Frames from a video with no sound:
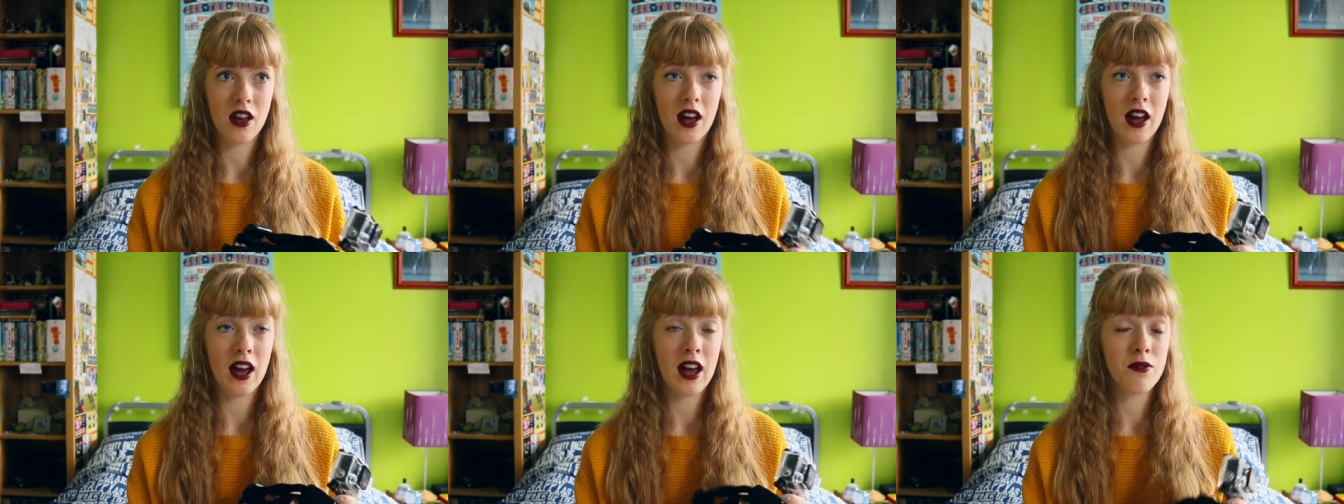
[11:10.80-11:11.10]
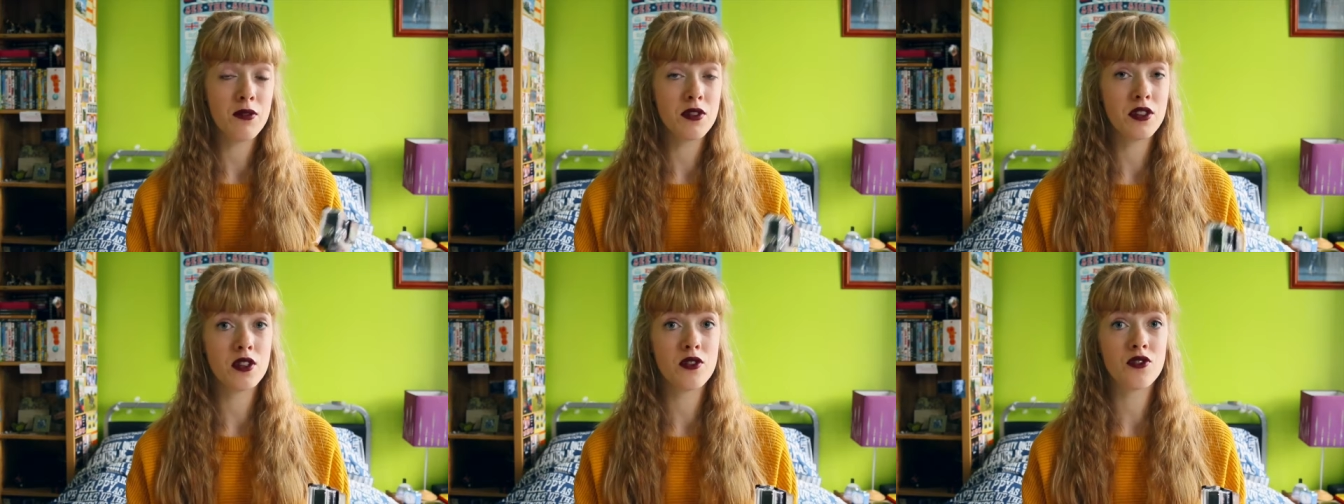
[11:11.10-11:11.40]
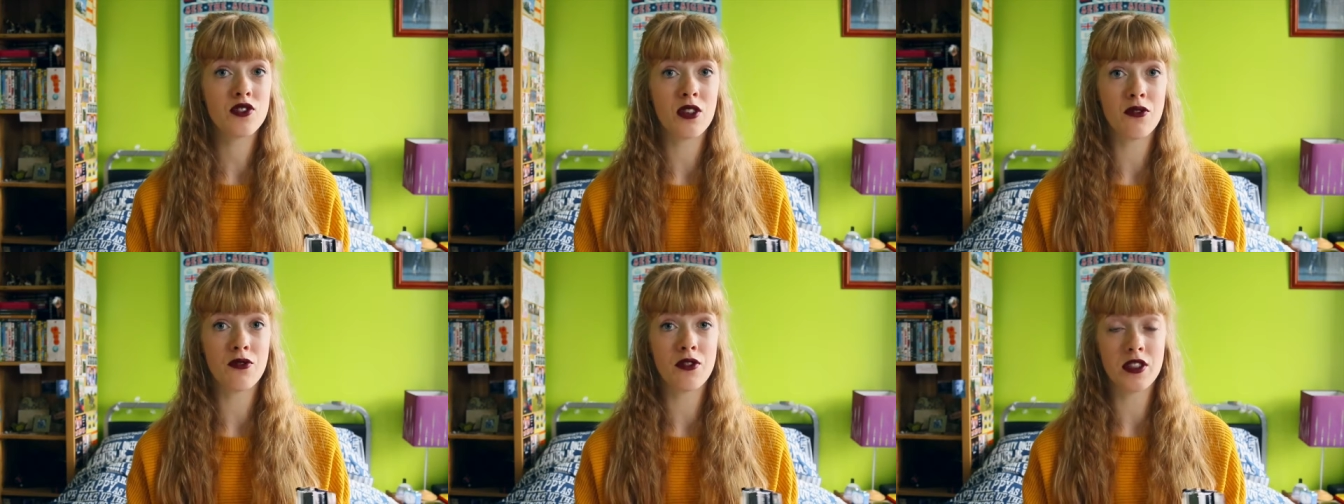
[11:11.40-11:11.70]
haven't
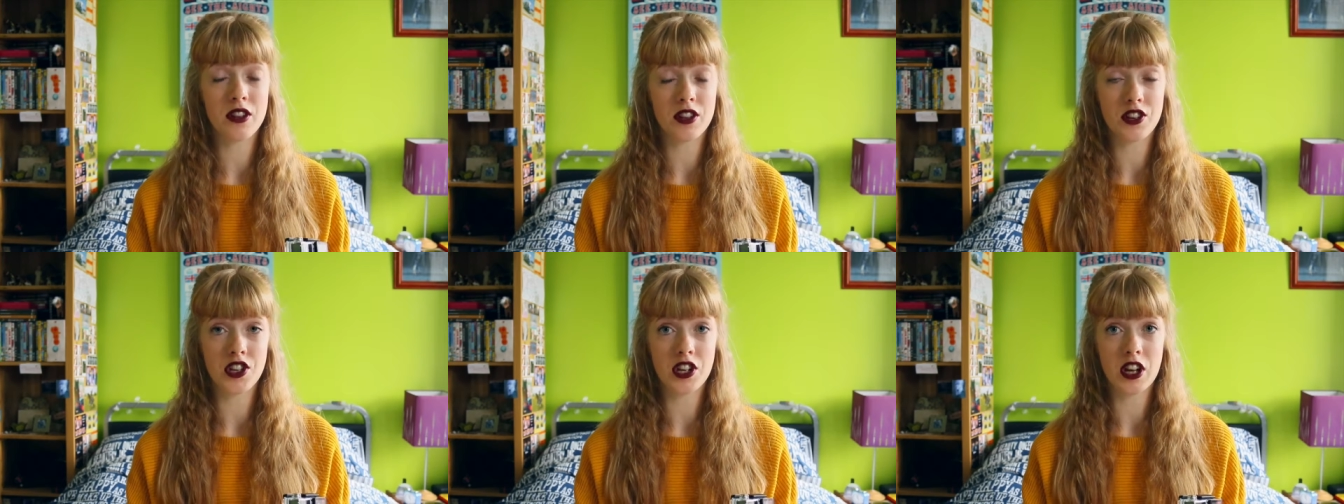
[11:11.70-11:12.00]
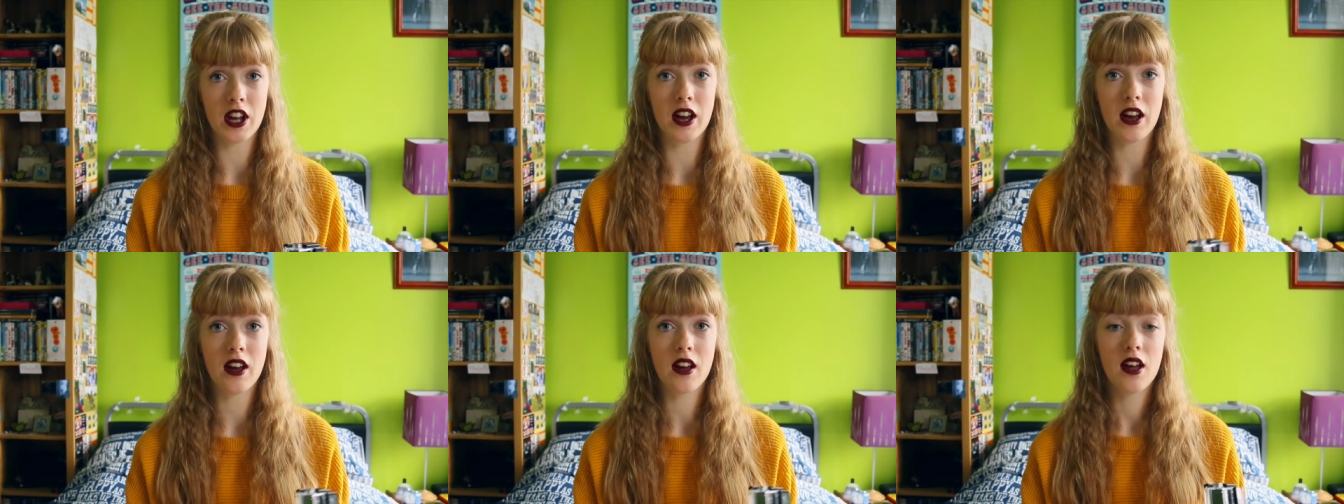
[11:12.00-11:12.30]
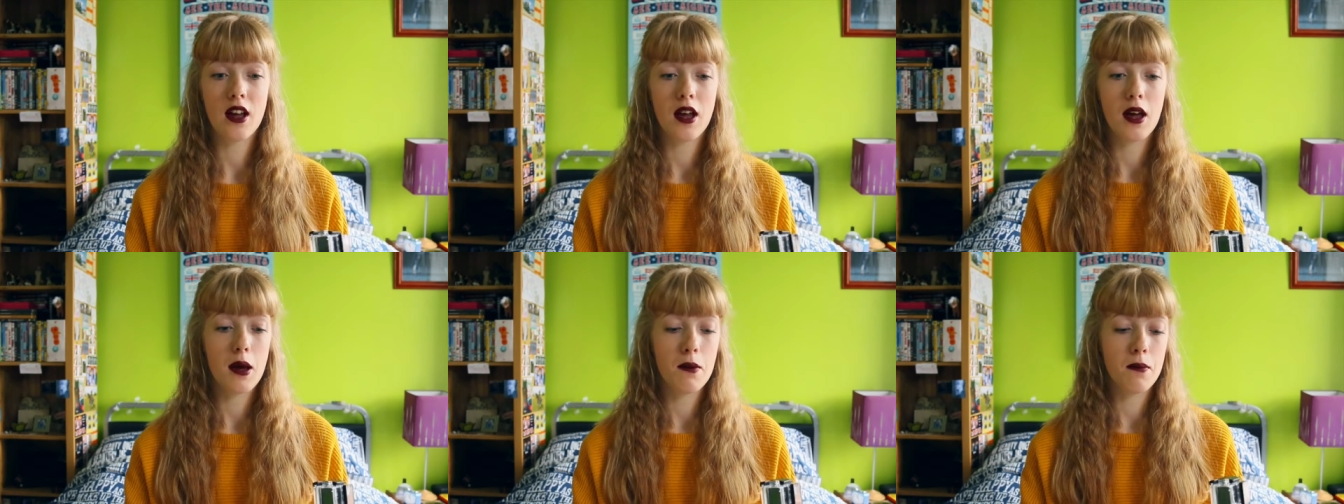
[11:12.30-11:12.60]
used it for this yet,
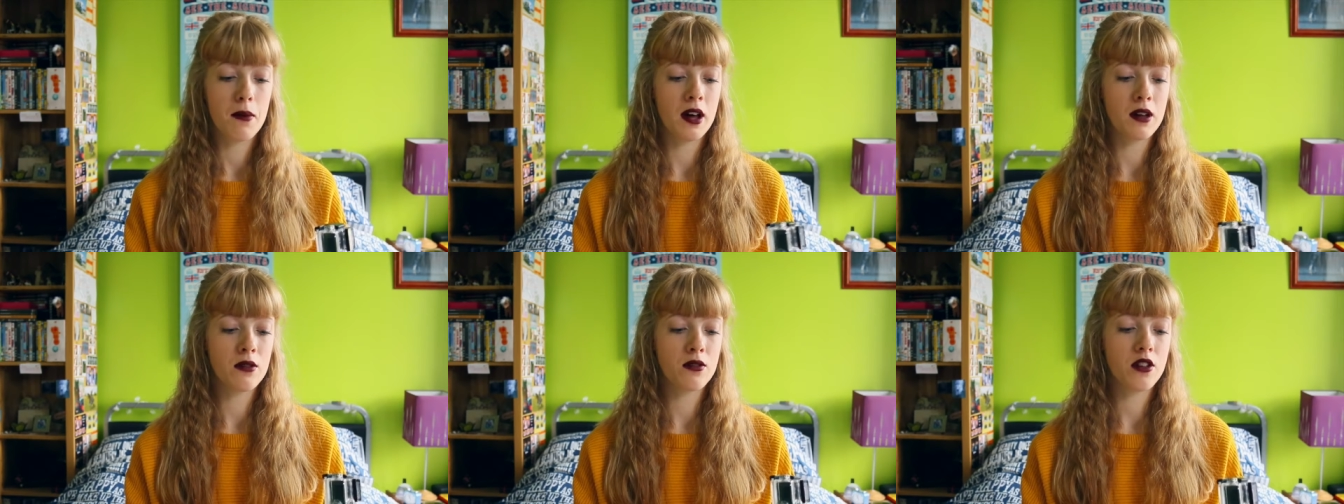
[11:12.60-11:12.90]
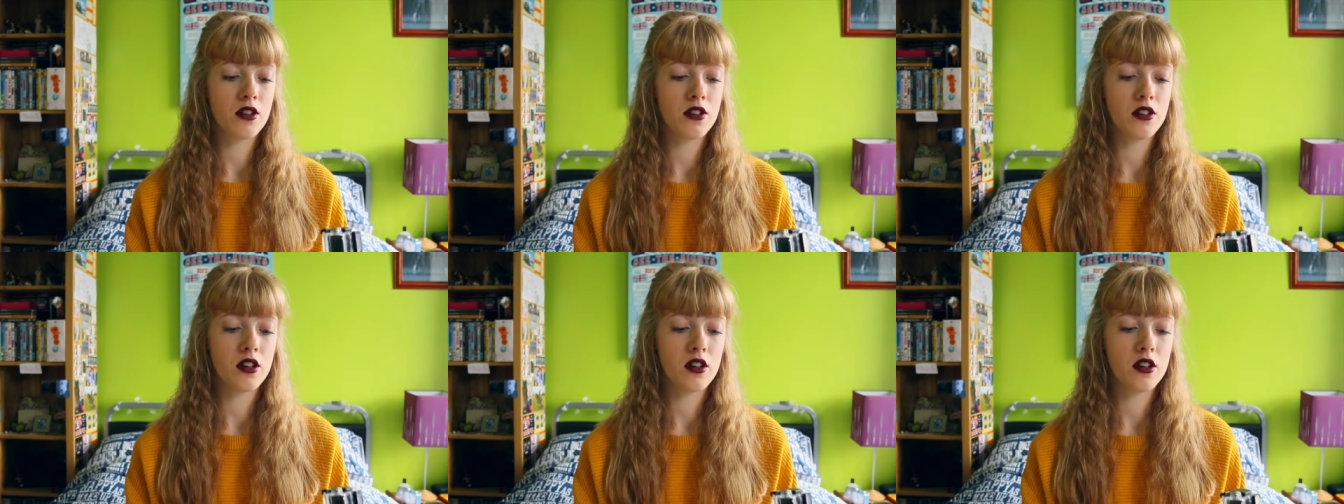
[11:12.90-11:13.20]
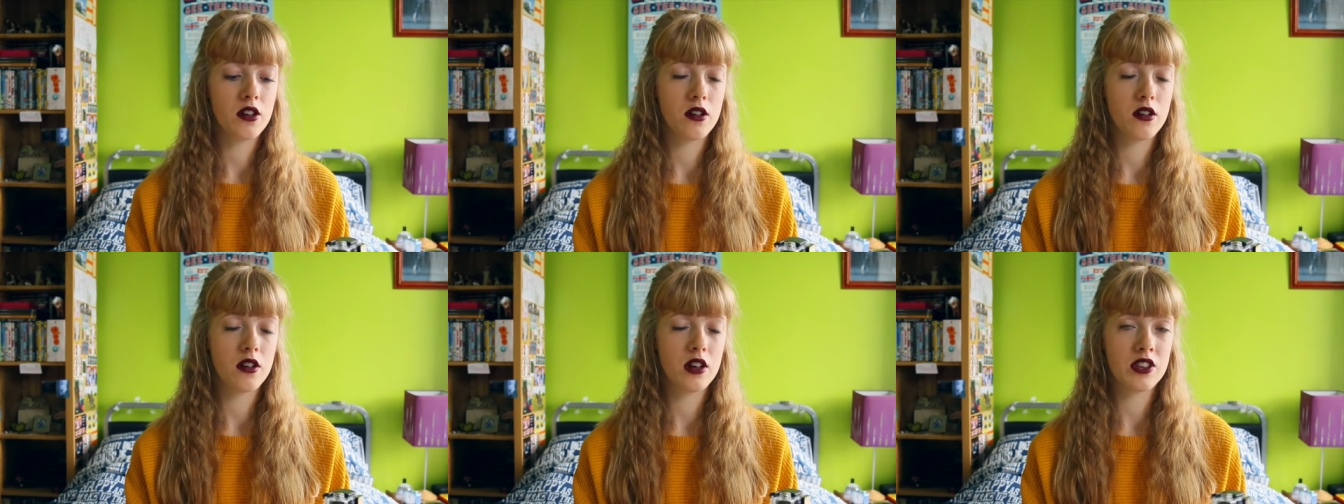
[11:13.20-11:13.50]
but I'm
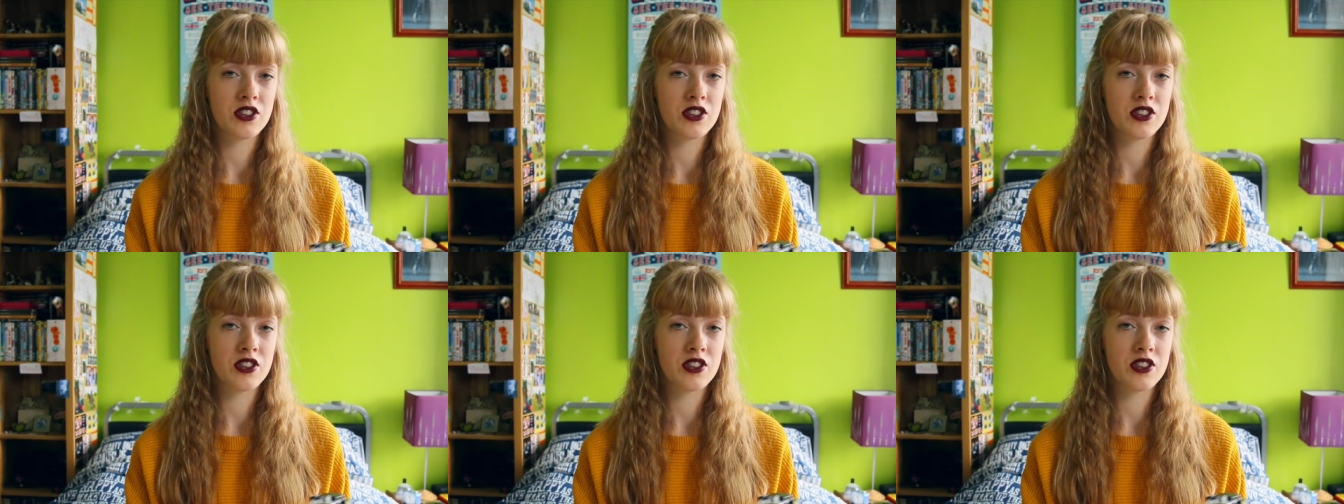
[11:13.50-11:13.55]
gonna